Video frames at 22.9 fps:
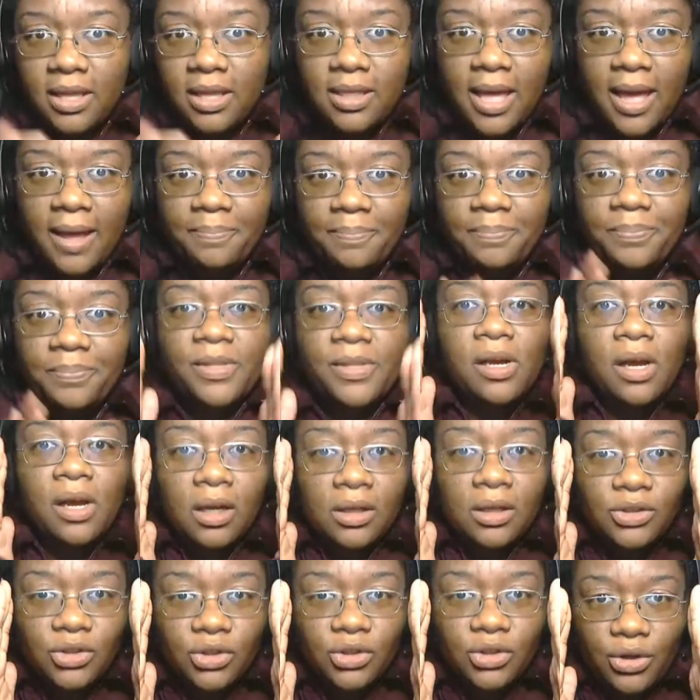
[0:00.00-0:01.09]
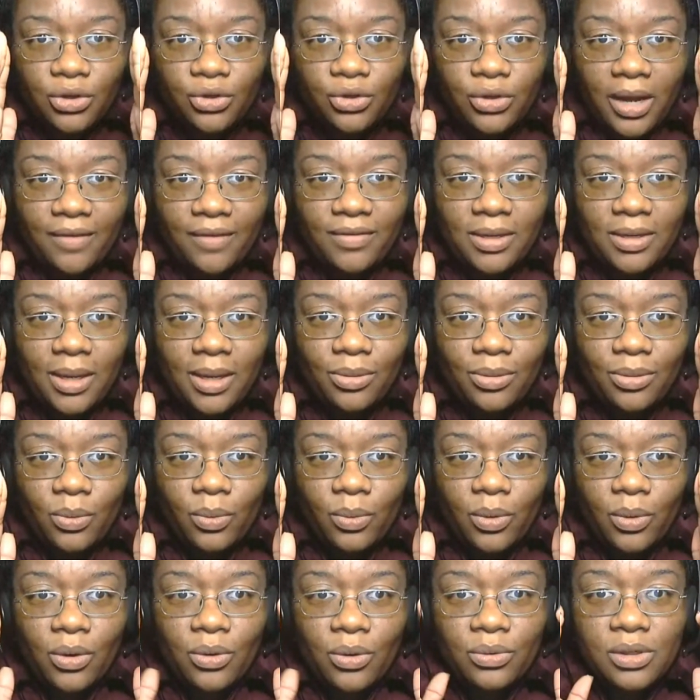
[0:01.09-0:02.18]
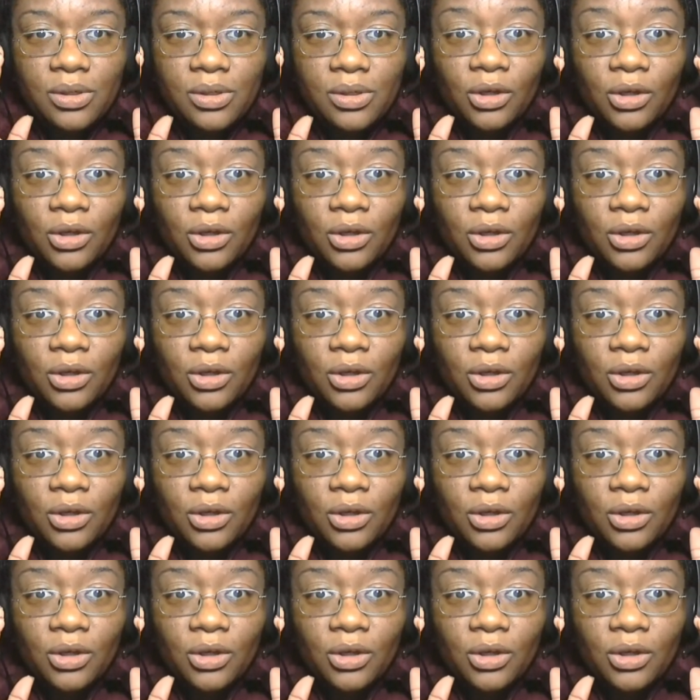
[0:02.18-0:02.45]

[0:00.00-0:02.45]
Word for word: at that. So you're driving down the road,